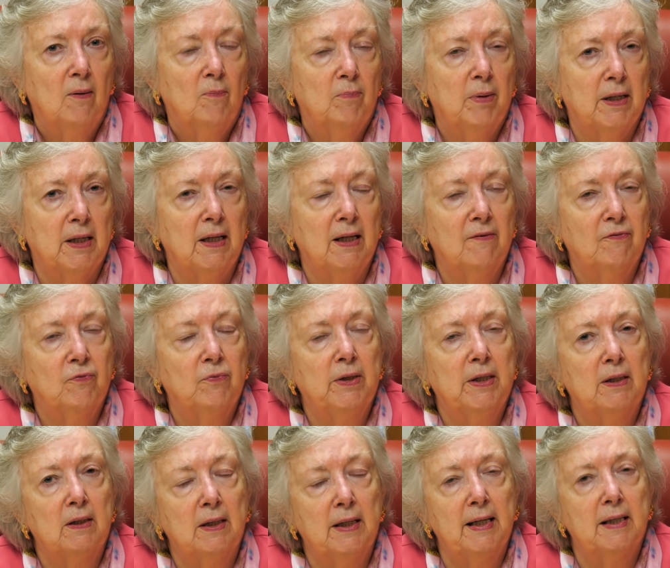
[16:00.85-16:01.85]
But if
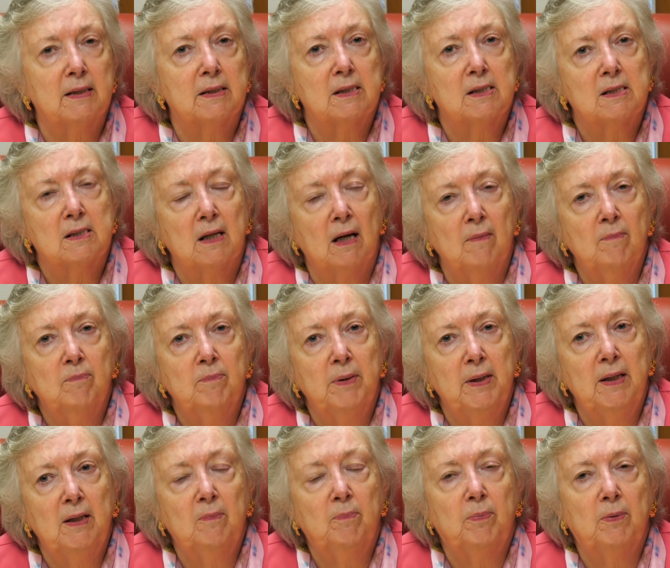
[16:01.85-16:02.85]
we let some
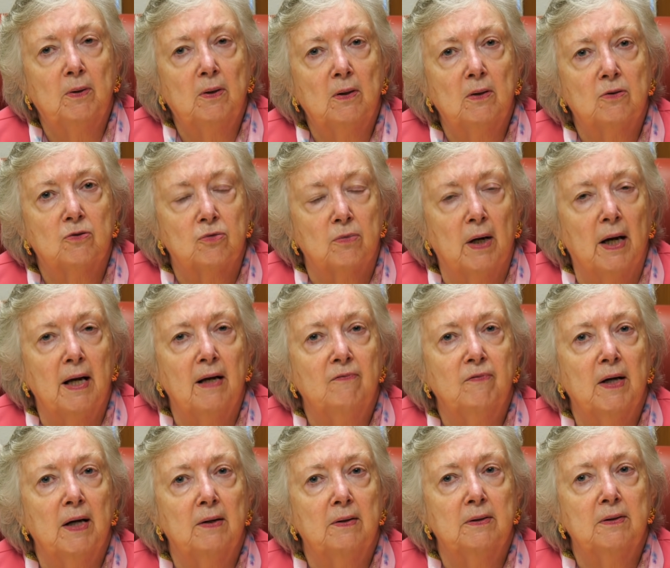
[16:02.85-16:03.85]
people
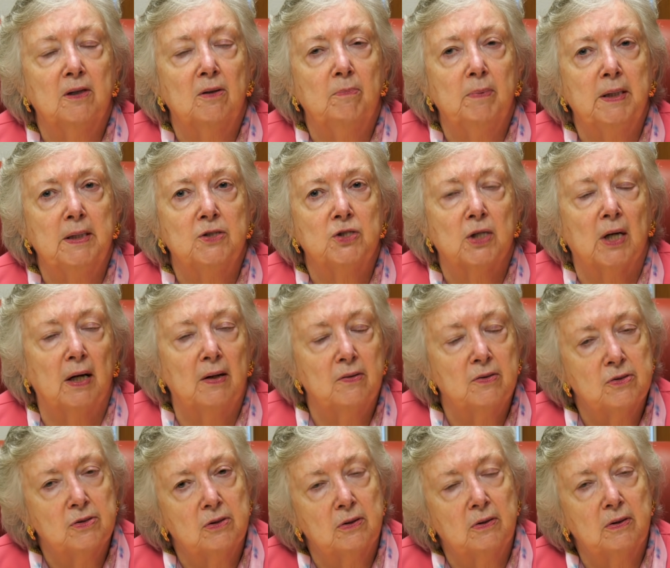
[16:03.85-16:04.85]
drive out on the beach,
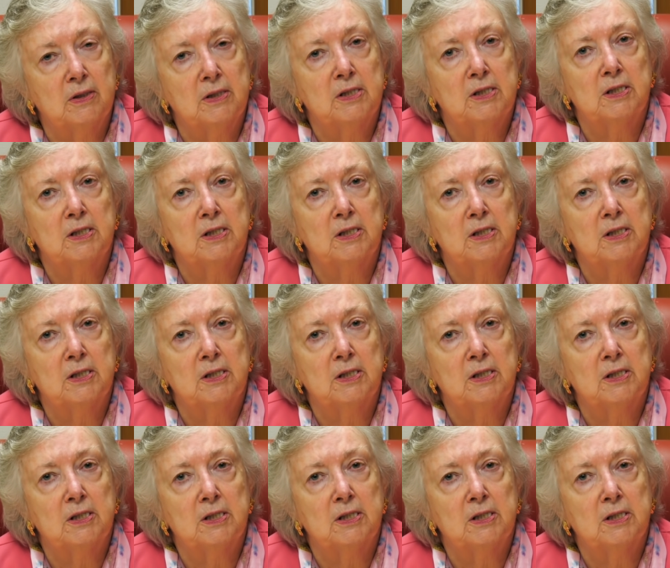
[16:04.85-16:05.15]
others are going to